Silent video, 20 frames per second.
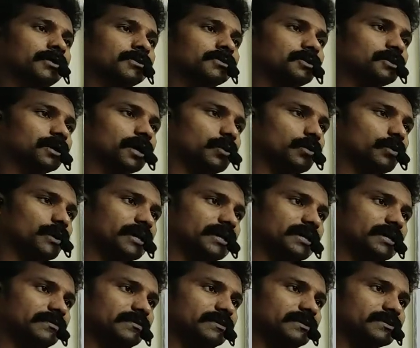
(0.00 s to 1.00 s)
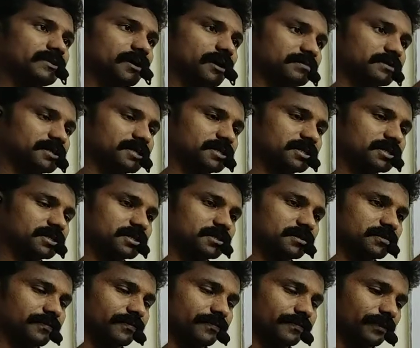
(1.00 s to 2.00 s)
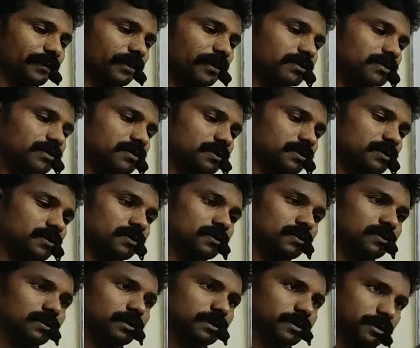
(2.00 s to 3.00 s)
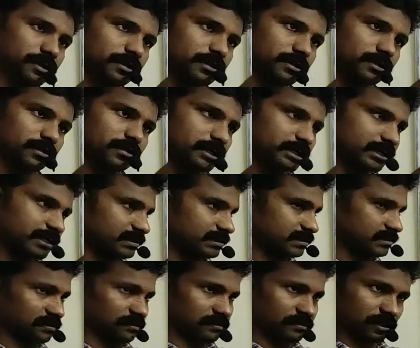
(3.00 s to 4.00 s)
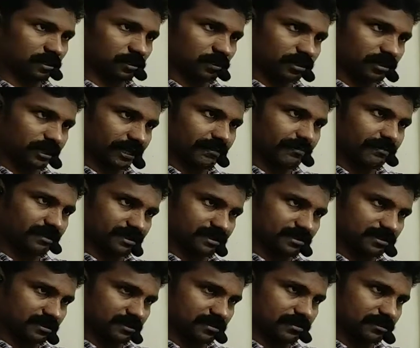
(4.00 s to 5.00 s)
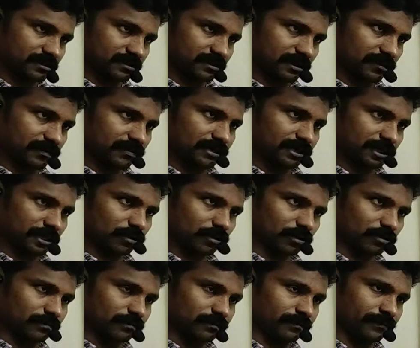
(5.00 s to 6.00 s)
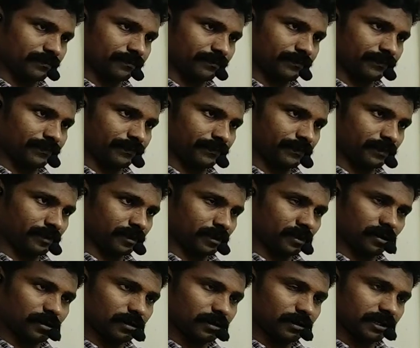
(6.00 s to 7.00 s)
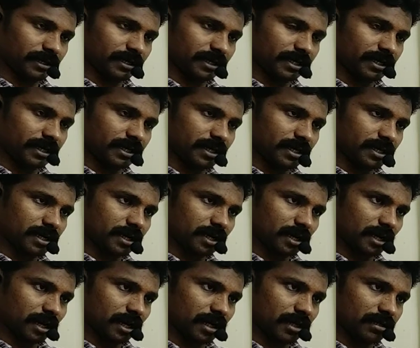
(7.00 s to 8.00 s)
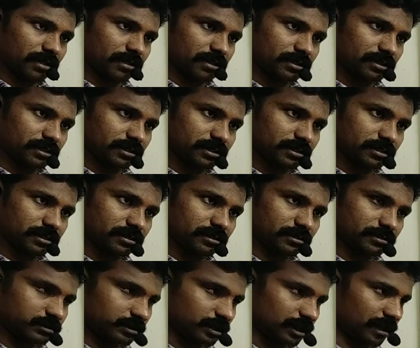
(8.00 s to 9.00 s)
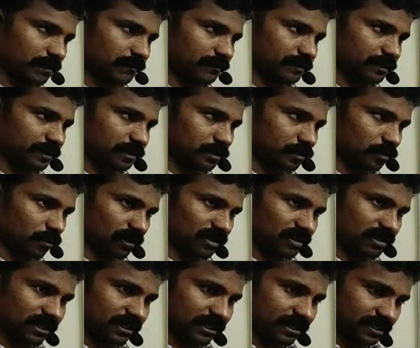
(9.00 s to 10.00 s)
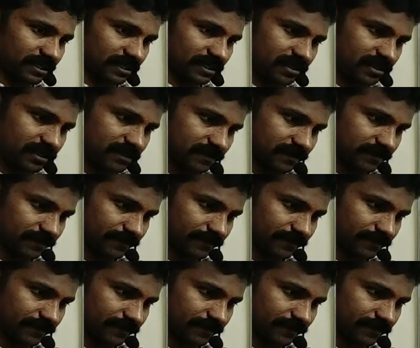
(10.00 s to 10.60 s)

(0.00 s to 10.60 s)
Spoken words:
so now I leave this object. So let us, now the time is now 0. Okay, and after 1 second,